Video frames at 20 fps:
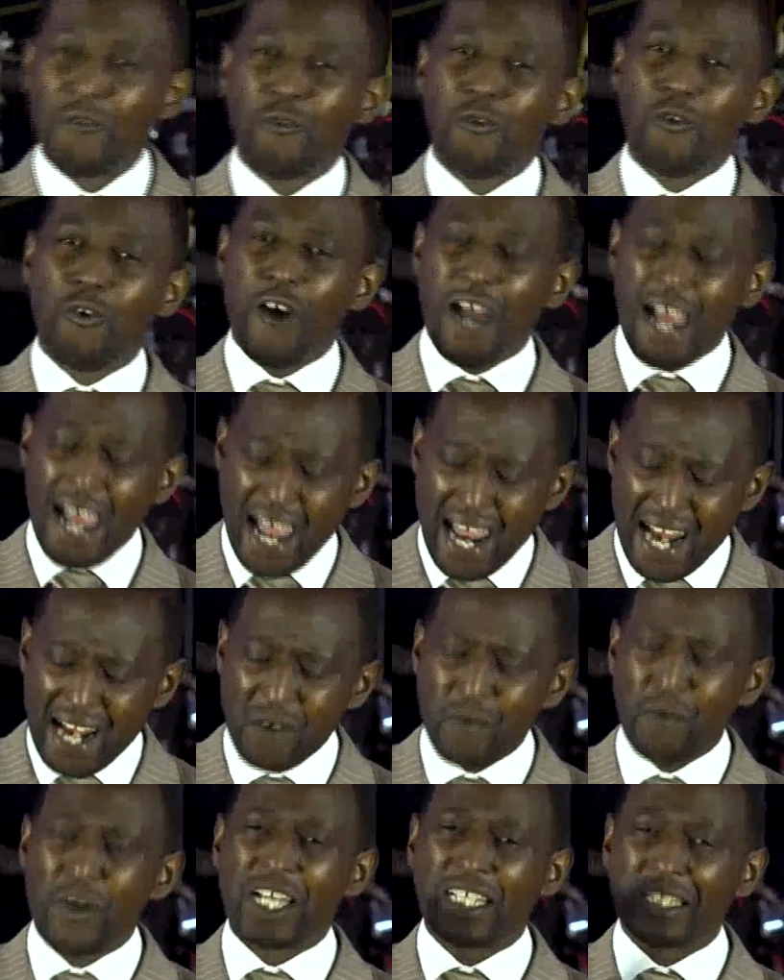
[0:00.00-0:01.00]

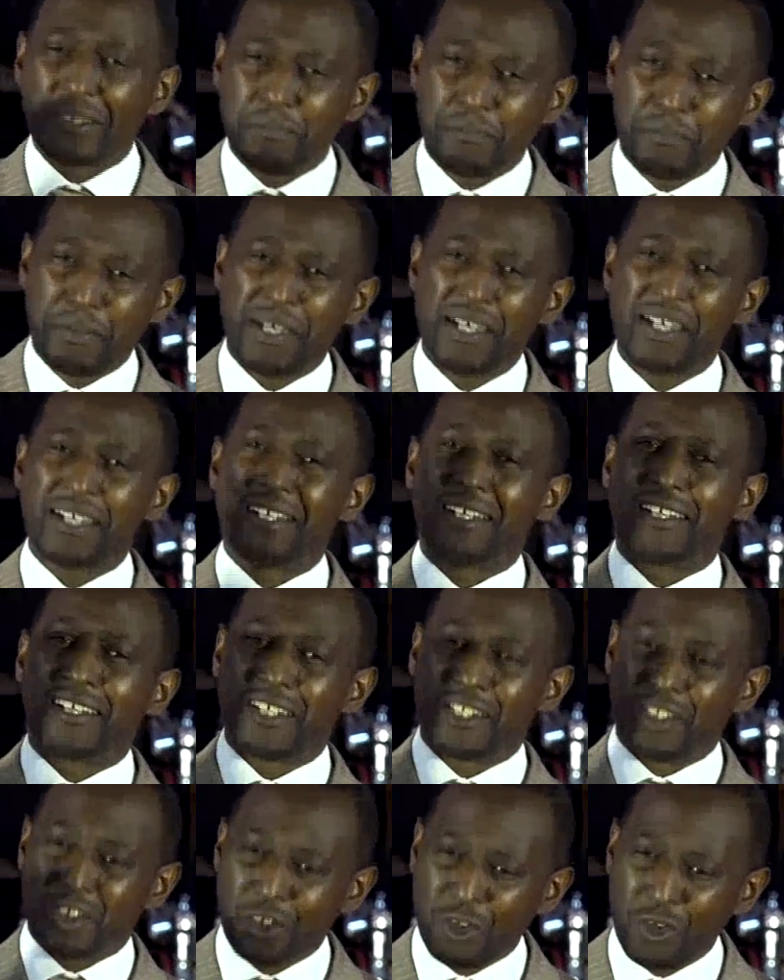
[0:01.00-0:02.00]
When we
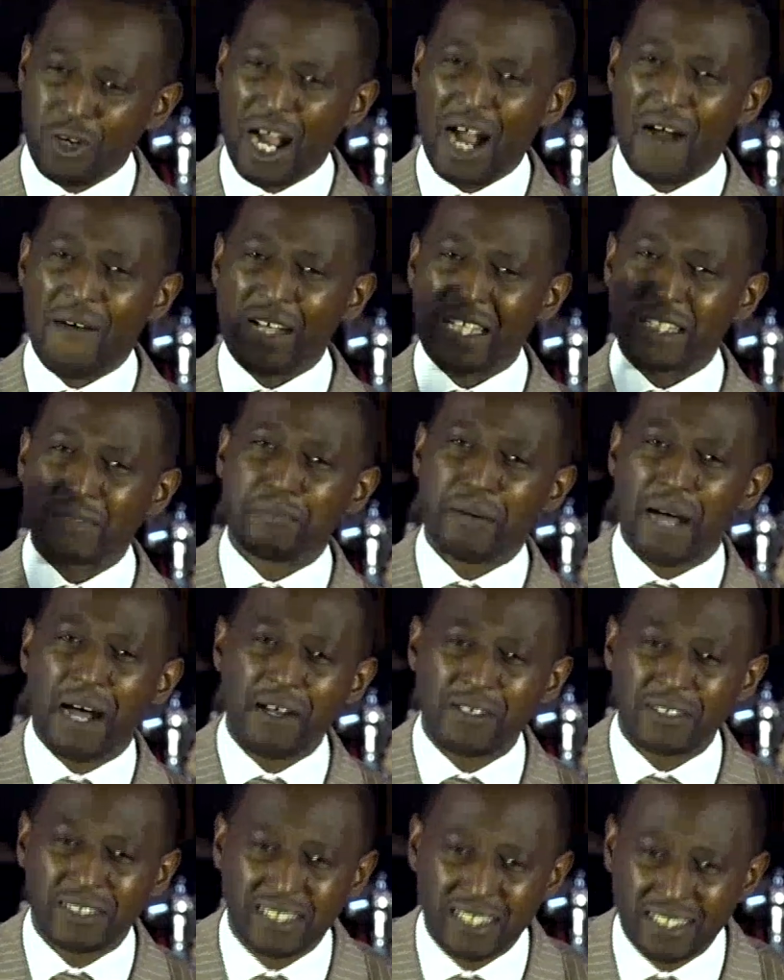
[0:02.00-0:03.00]
speak to our
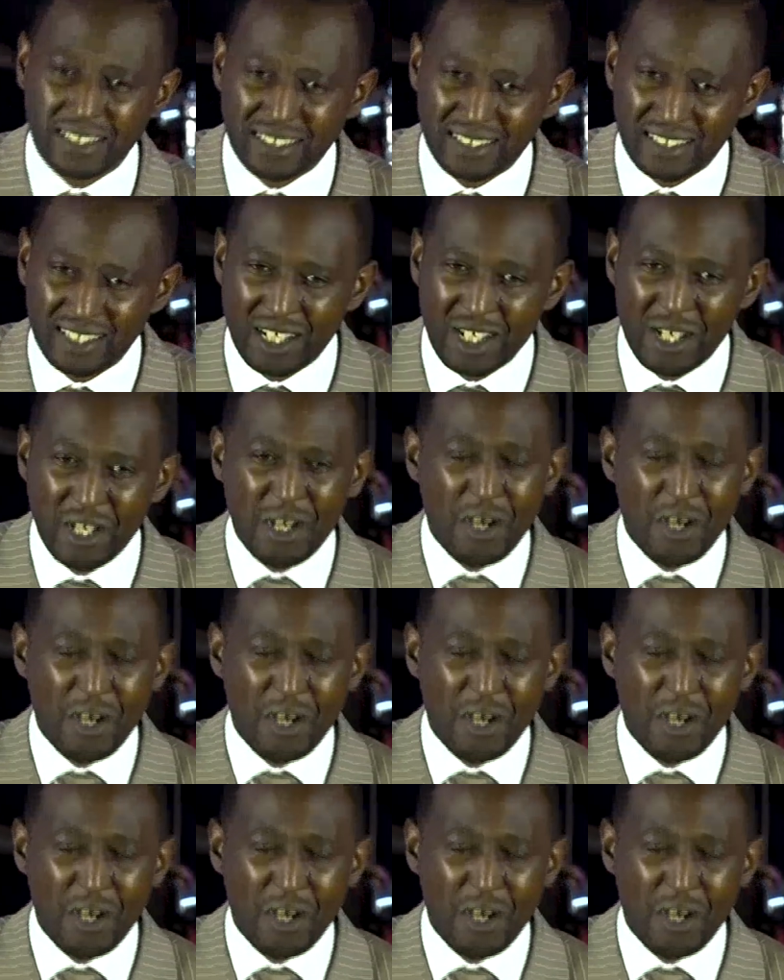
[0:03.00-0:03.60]
spouses,